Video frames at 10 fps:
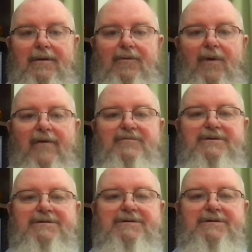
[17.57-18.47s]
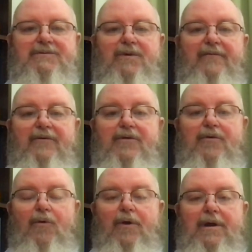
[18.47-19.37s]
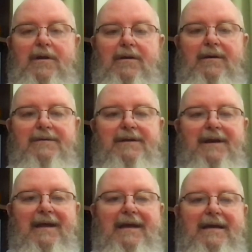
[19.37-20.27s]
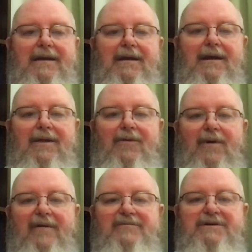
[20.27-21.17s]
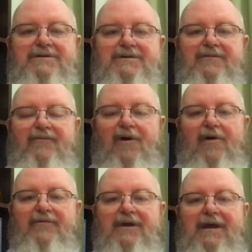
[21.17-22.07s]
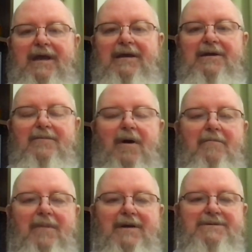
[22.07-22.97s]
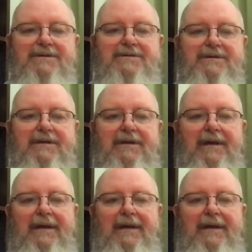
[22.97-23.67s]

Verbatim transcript: the way of Jesus is one of authority, and today the way of Jesus involves kingdom messaging.